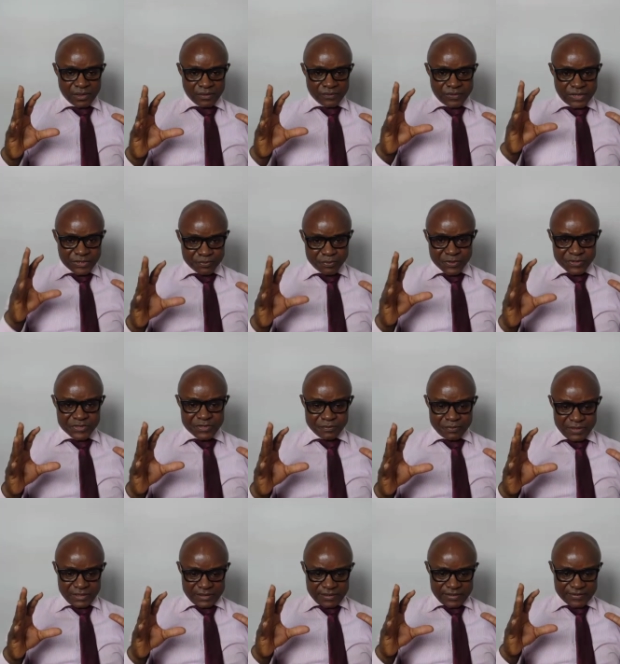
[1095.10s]

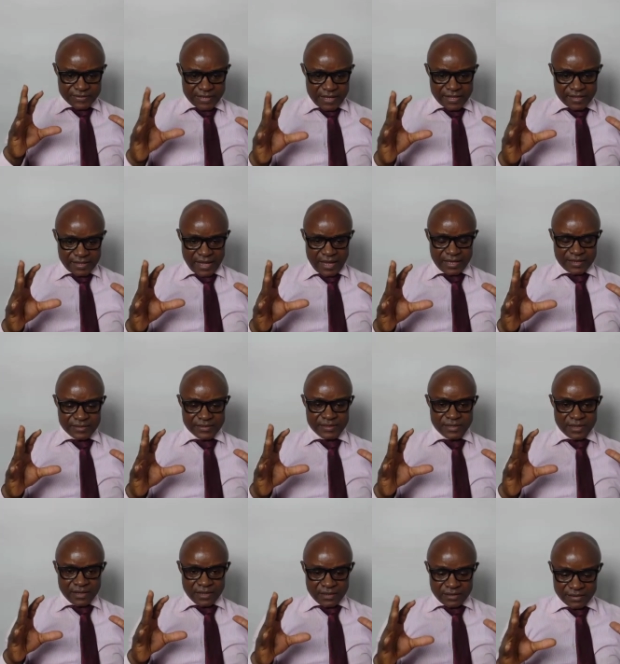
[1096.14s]
responsibility centers
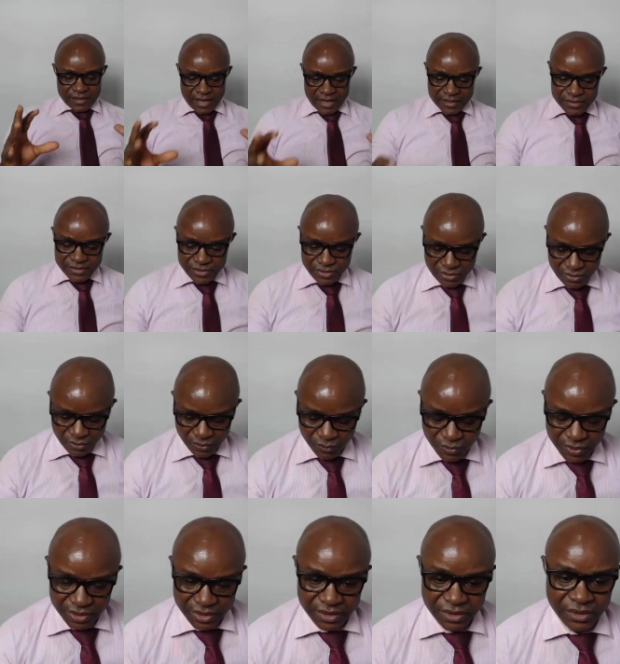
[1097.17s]
that
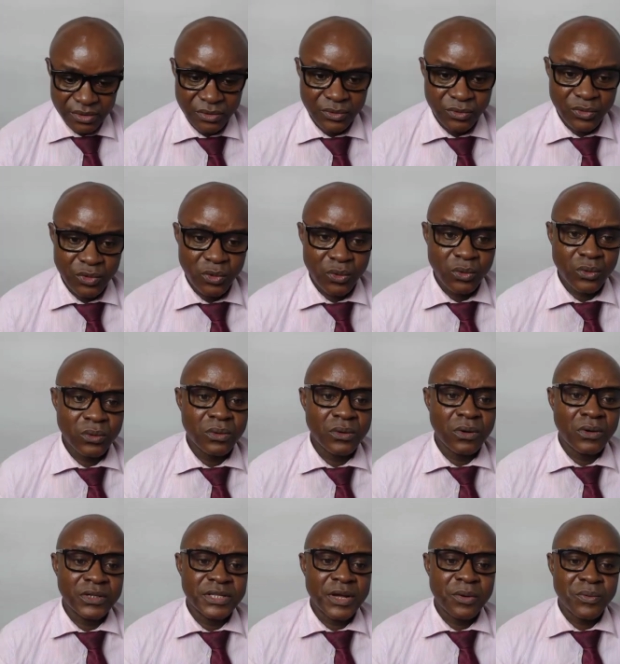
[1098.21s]
we know
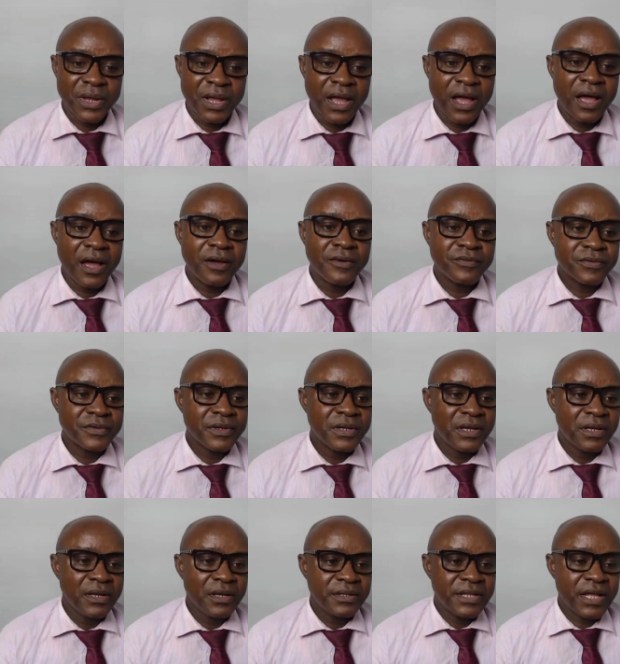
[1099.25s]
or that we have.
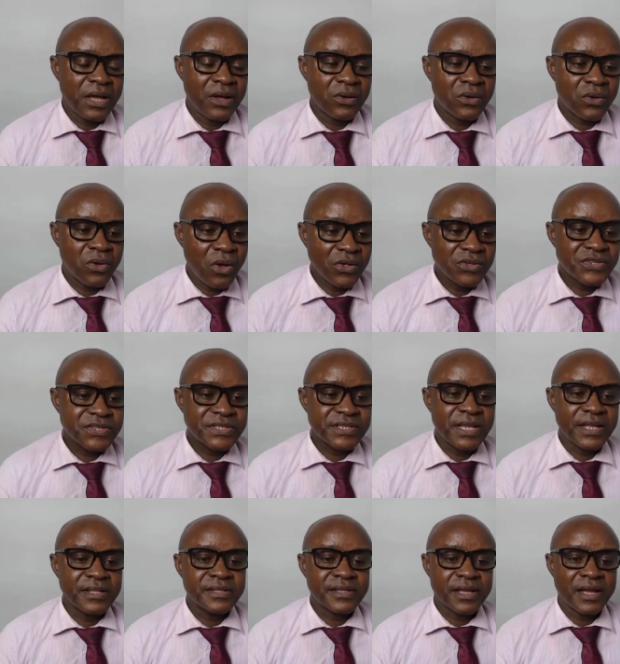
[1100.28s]
Now, cost
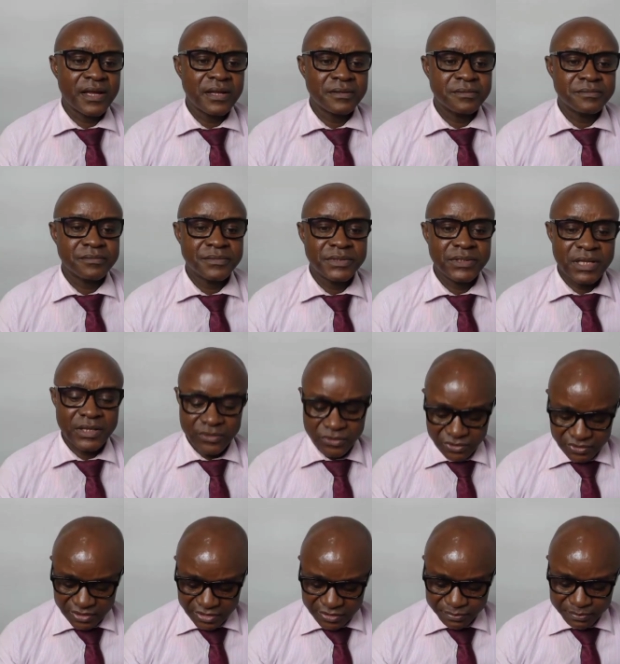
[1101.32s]
center. Let
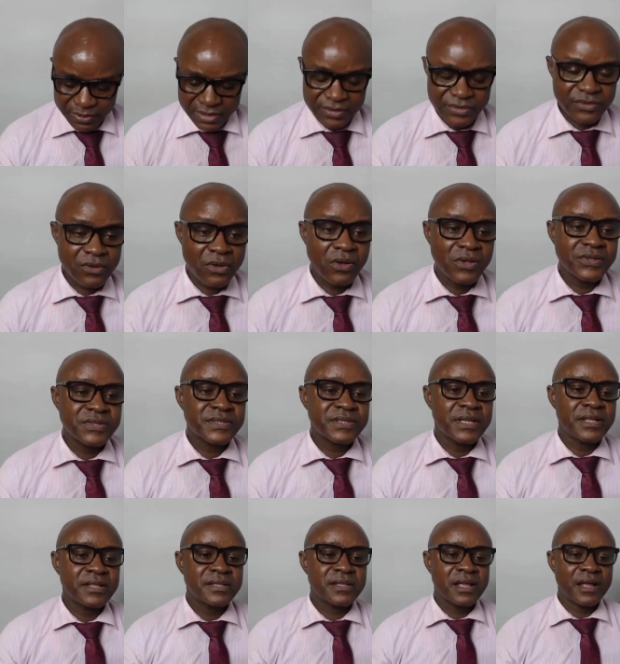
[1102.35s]
us explain cost
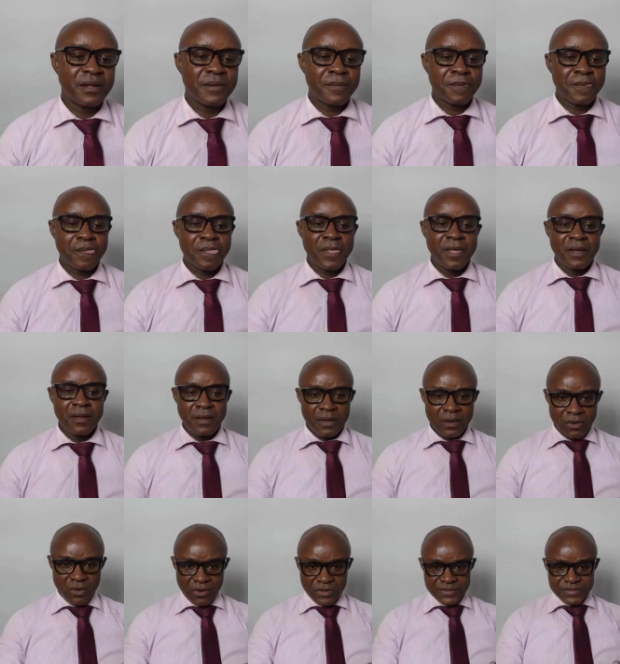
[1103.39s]
center.
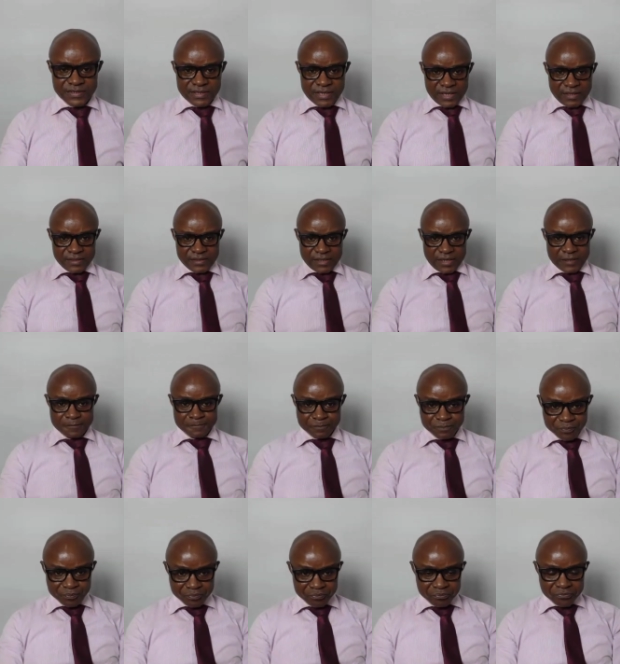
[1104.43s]
Cost center.
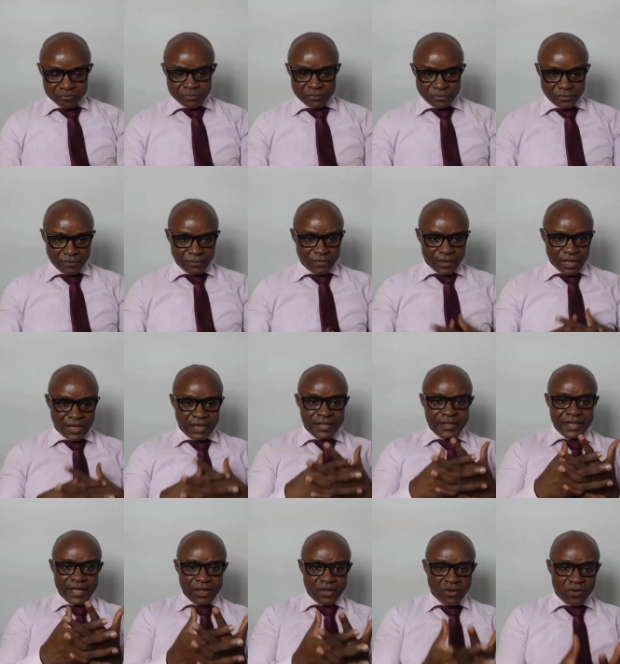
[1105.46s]

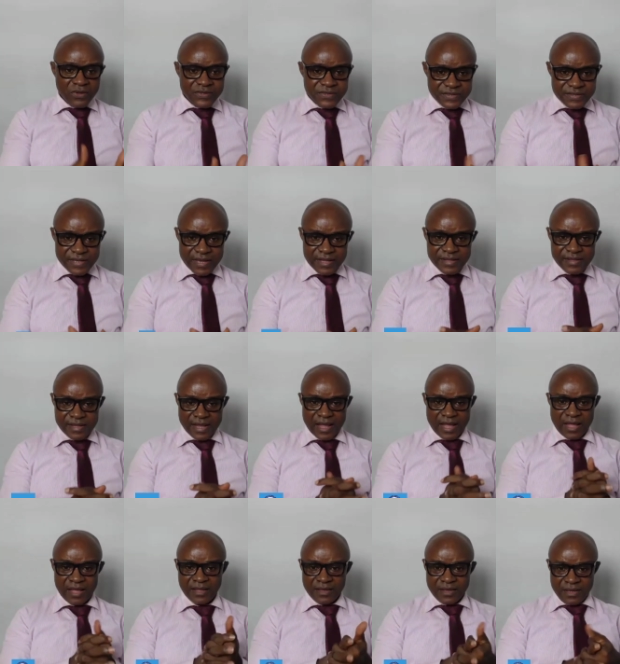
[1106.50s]
In a cost
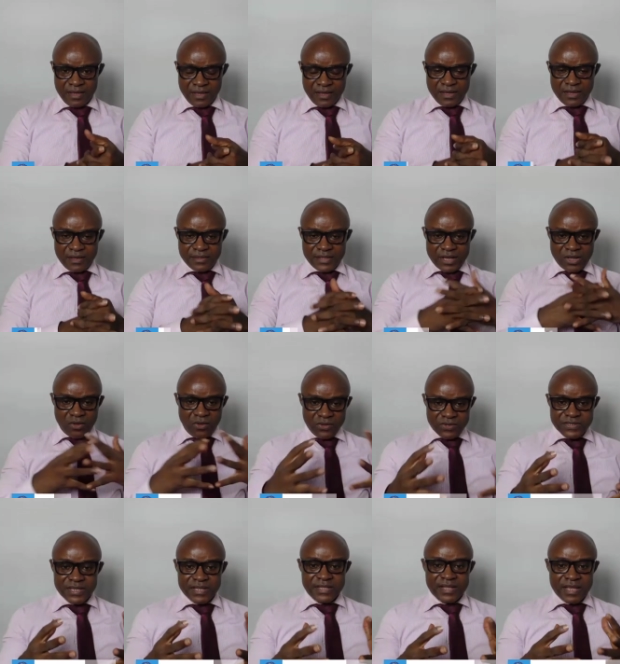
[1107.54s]
center, the
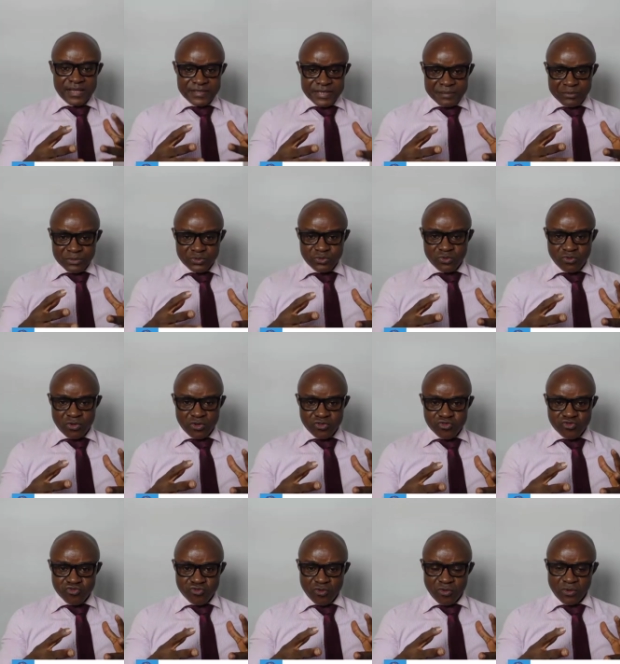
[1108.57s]
cost center is able to
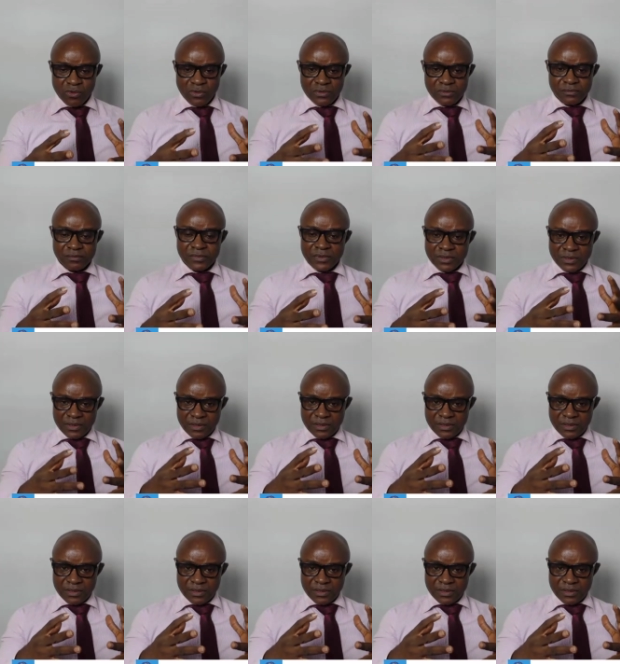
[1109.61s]
control,